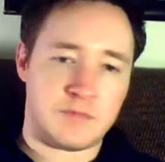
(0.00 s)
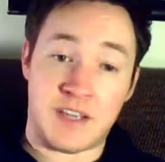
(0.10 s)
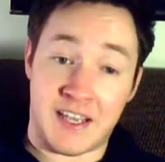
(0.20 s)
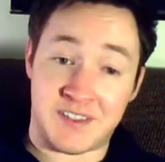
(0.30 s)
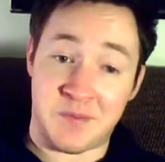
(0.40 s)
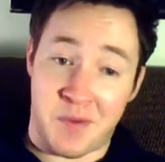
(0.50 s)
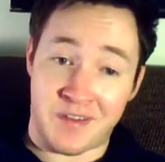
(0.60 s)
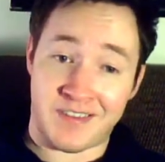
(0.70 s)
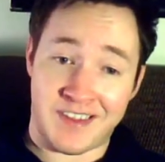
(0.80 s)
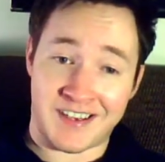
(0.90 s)
likes to
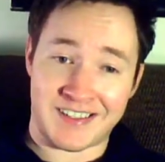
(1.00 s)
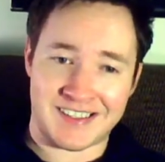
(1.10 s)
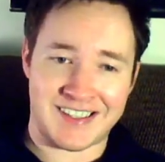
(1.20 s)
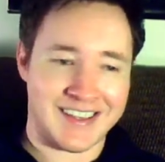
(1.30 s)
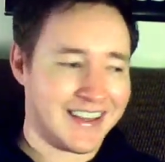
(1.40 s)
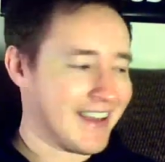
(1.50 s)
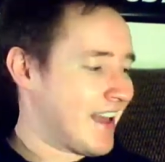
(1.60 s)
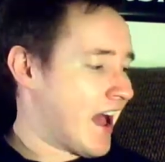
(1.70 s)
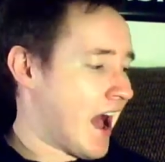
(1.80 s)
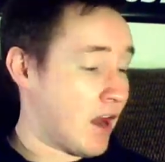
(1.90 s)
burn things,
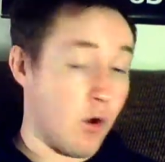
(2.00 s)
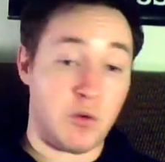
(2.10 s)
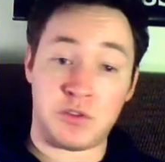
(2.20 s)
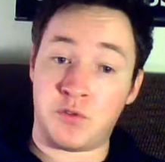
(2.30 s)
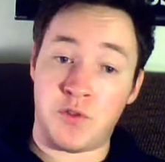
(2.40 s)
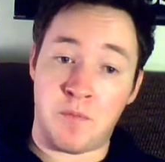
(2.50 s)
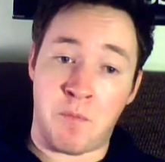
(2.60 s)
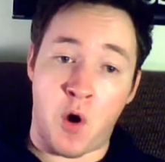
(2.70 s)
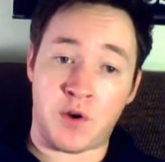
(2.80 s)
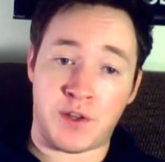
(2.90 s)
and also that
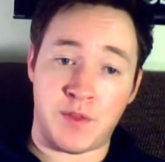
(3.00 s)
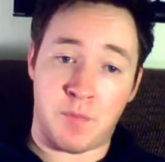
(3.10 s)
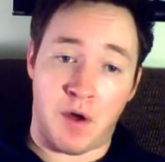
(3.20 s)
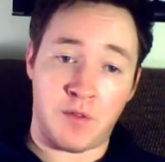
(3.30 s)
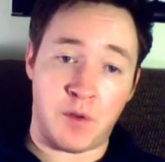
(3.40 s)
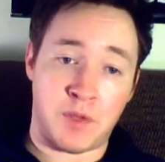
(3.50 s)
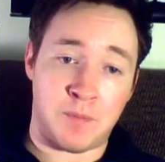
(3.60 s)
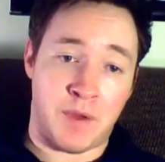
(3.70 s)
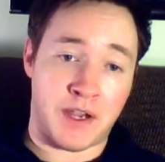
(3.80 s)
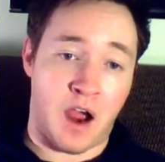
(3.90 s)
Morgan, the butler,
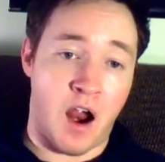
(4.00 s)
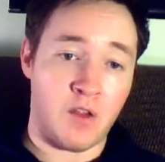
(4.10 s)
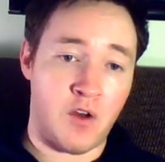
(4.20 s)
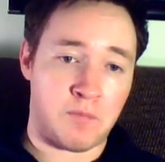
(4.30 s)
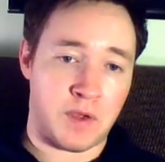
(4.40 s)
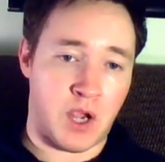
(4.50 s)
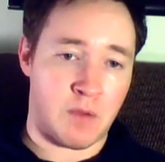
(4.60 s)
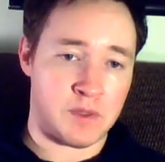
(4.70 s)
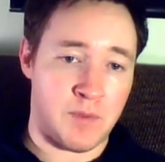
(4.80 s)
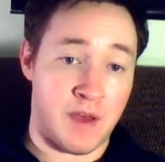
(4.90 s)
played by Karloff,
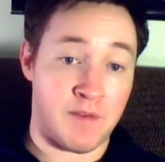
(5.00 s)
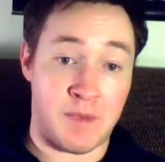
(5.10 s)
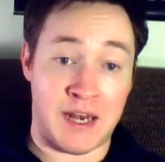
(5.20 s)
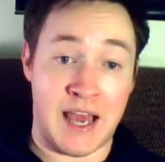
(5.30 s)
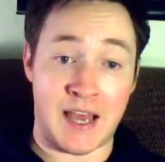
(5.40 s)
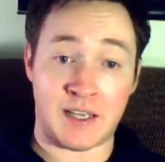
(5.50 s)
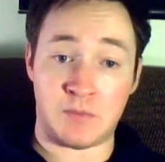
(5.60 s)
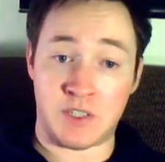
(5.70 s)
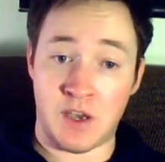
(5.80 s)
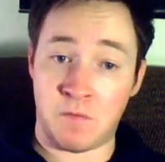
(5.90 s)
becomes a bit of a maniac
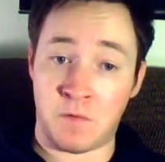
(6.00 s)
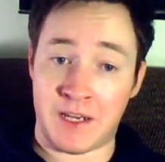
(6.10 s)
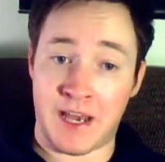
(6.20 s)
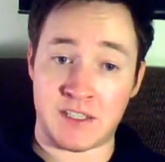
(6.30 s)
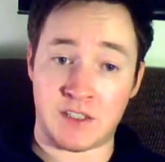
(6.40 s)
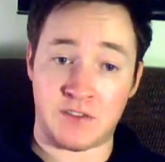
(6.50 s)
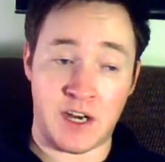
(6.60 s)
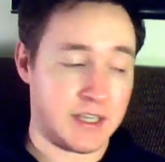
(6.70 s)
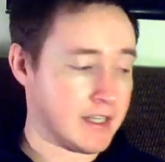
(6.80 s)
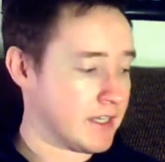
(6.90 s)
himself when he has a
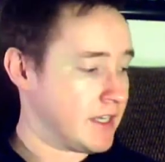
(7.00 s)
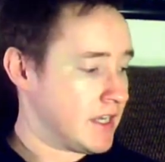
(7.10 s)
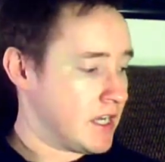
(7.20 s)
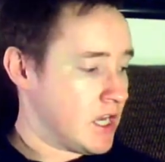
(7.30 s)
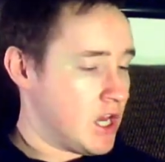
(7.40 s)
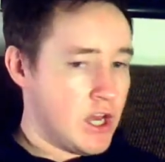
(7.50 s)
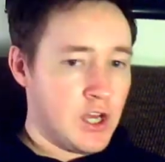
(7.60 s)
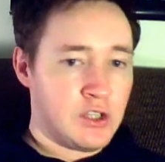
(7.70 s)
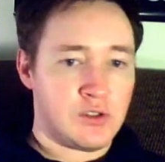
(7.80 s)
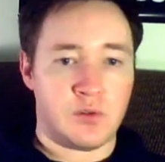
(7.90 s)
drink.
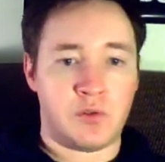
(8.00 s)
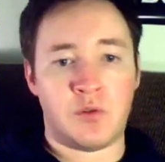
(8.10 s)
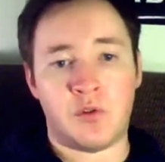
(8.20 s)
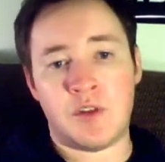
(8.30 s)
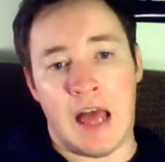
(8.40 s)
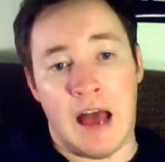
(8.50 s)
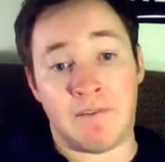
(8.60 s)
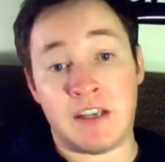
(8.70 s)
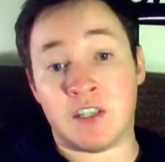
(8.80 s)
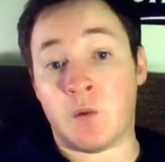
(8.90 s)
So
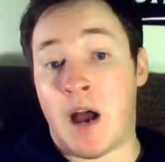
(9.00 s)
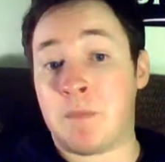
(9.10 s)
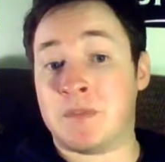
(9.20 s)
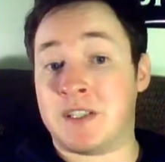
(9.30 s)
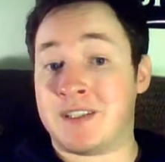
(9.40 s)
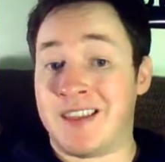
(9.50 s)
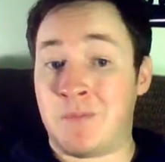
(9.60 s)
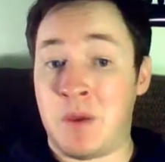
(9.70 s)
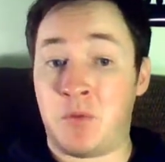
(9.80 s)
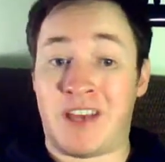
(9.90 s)
eventually, what happens is that the
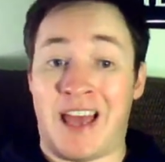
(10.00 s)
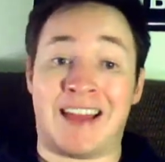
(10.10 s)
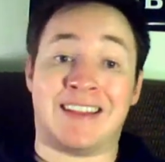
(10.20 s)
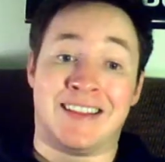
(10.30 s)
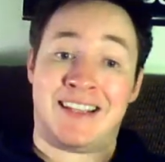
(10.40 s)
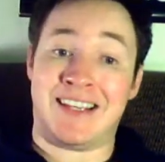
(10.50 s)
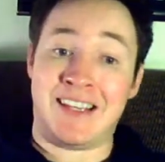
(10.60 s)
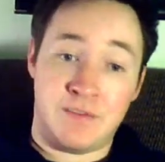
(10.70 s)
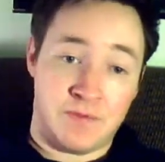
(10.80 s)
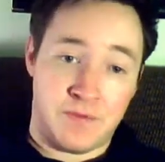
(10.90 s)
people can't
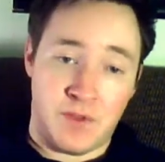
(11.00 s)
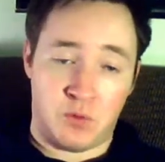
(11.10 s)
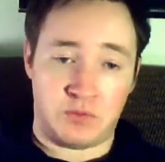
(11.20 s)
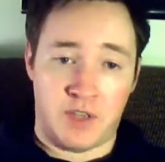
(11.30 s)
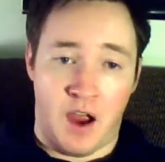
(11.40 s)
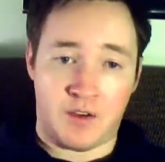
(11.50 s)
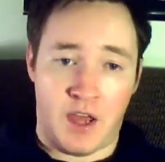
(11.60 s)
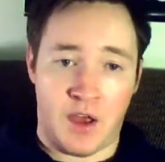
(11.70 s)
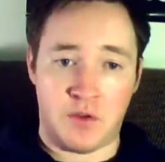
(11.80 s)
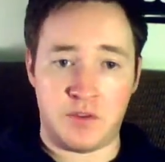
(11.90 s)
leave the old dark
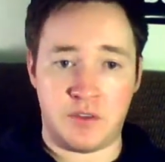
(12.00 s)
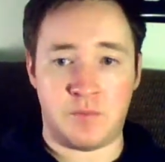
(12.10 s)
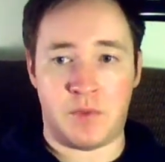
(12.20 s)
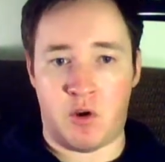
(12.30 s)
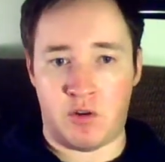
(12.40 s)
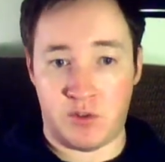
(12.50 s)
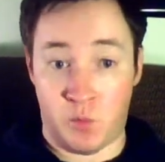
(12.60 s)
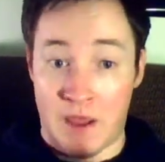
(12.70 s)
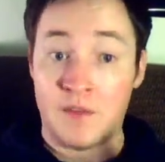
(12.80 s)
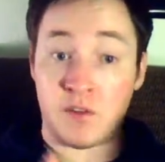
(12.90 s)
house because the
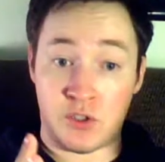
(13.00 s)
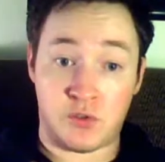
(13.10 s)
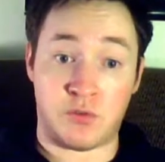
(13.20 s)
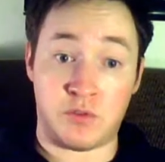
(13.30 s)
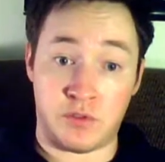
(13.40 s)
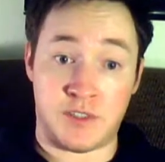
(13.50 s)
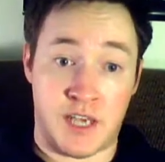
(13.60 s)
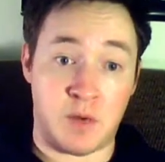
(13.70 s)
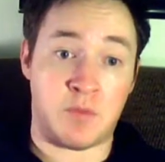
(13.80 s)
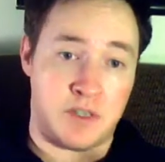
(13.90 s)
weather is so
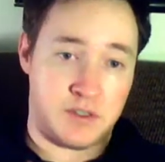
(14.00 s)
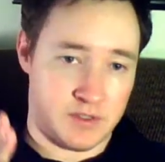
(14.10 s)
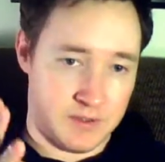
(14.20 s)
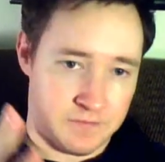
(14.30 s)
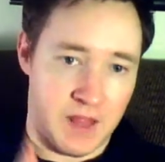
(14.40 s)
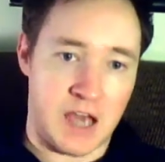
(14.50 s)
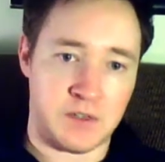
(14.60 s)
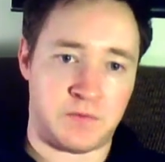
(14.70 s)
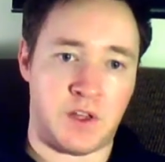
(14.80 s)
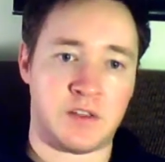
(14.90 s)
terrible. I mean, it's like
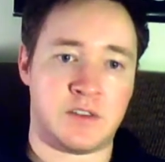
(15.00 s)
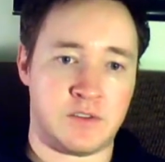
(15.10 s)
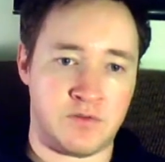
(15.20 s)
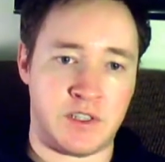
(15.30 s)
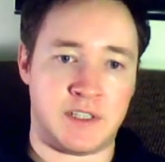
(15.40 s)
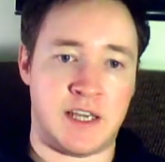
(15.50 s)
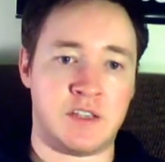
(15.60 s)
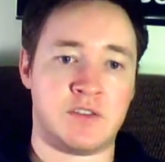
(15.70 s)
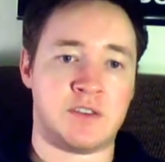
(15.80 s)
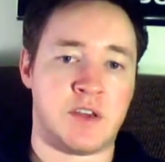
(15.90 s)
flash floods. It's really
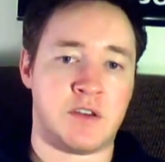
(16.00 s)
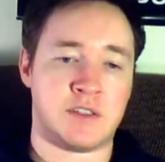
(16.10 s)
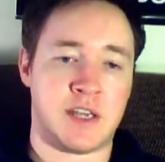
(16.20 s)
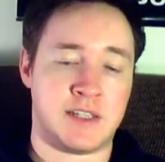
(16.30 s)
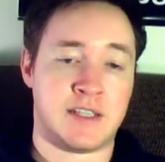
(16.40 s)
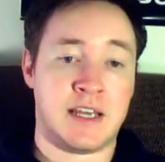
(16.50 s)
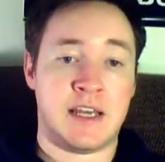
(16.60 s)
dangerous outside,